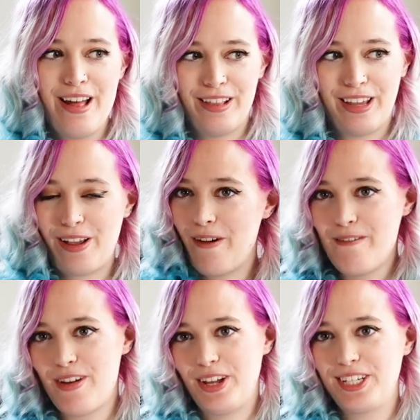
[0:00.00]
like
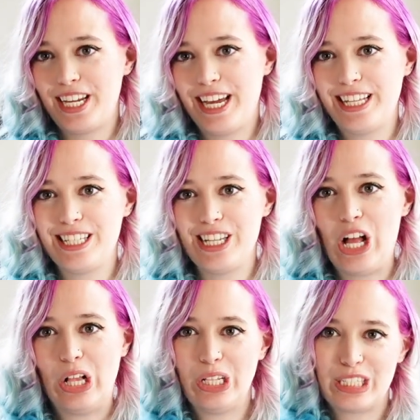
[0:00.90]
Valentine's
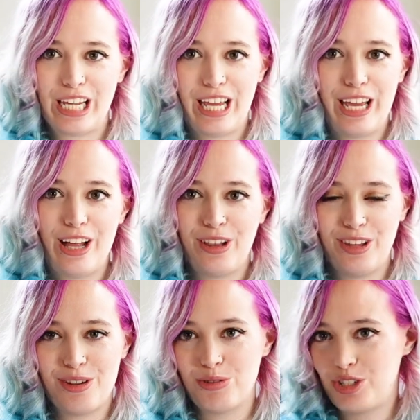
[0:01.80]
holiday
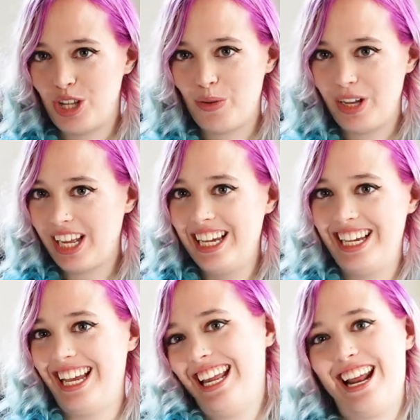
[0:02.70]
alone sewing
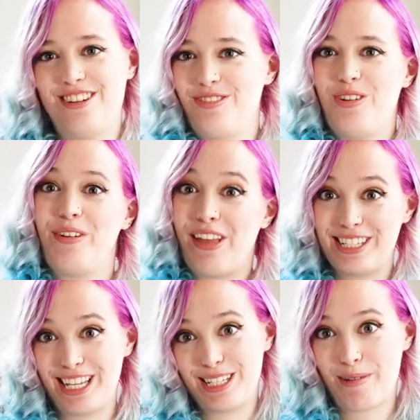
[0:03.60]
and I don't know what that
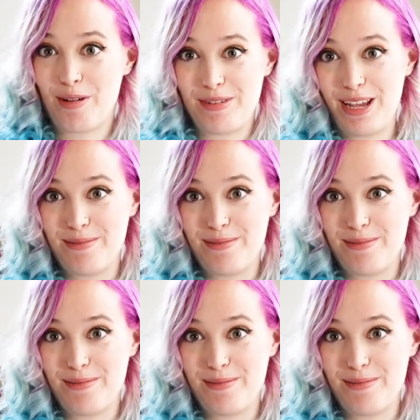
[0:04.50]
says about me.